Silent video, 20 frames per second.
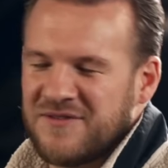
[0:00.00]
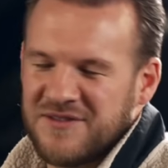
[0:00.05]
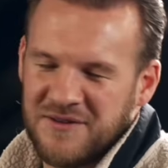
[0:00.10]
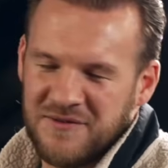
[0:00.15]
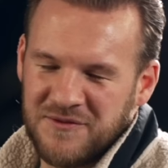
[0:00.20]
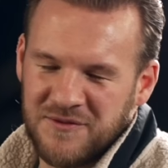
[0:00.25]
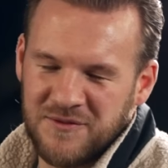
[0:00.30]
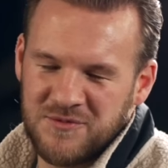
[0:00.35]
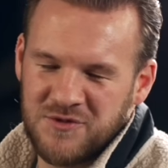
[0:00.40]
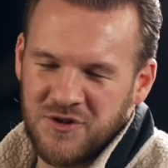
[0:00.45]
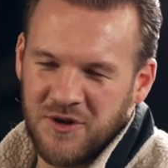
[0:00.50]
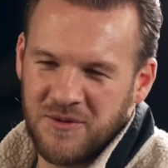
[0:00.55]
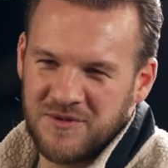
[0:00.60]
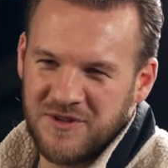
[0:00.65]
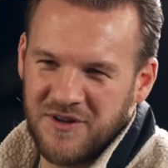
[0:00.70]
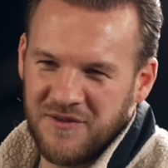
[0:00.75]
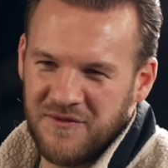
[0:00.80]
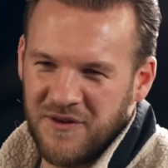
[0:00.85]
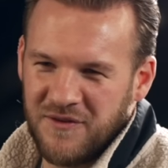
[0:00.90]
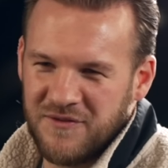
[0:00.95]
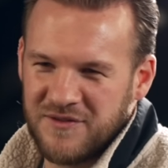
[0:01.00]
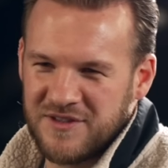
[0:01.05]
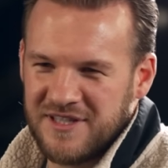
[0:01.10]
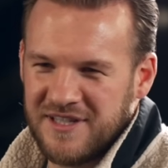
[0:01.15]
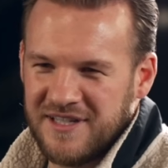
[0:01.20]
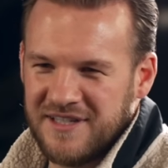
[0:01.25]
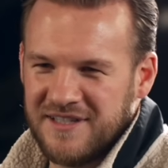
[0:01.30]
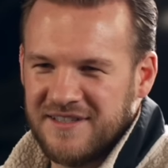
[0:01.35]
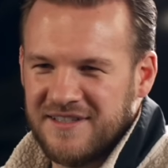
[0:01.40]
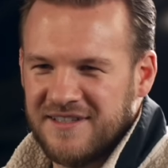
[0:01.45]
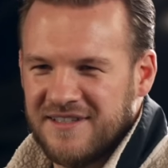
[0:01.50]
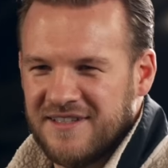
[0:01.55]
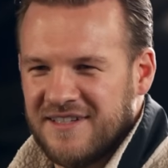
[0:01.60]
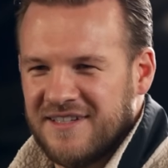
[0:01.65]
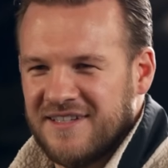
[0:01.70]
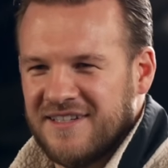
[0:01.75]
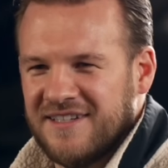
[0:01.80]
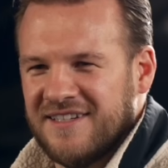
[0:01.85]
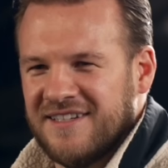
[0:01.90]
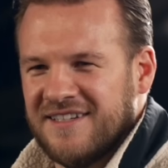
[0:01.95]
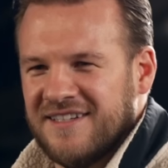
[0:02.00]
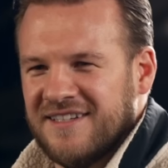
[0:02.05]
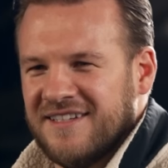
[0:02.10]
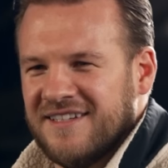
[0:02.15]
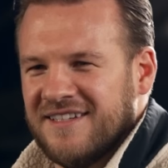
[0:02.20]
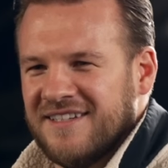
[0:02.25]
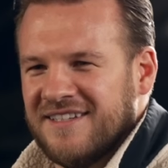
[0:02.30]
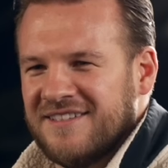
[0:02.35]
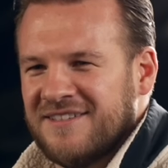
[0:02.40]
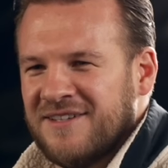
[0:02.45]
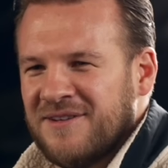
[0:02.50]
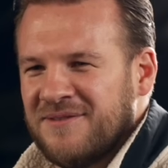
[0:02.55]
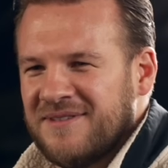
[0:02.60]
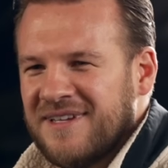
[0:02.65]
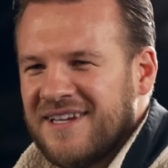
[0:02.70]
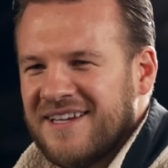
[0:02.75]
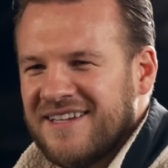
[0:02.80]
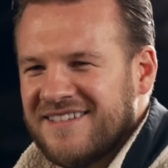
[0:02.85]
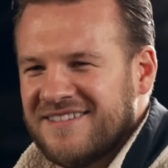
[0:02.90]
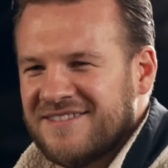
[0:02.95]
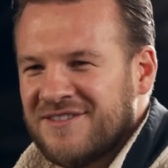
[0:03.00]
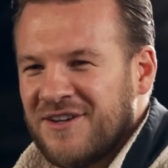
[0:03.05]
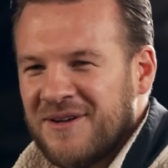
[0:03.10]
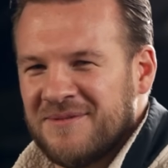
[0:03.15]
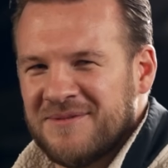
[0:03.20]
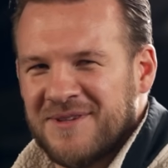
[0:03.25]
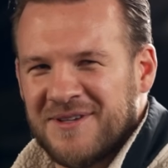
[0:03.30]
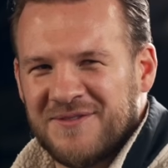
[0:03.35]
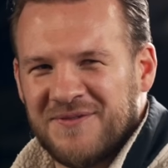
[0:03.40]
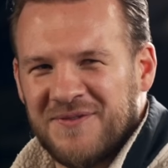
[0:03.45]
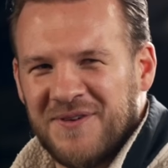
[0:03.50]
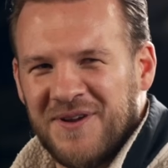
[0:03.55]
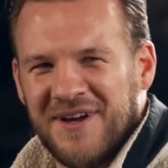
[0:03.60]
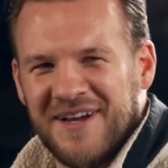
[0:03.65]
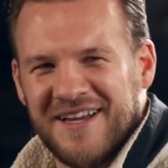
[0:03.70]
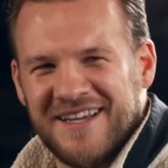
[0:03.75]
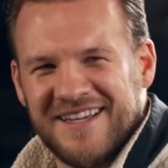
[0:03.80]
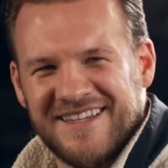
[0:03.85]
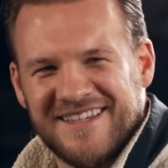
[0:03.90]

some of them dropped off obviously. So yeah, time does fly.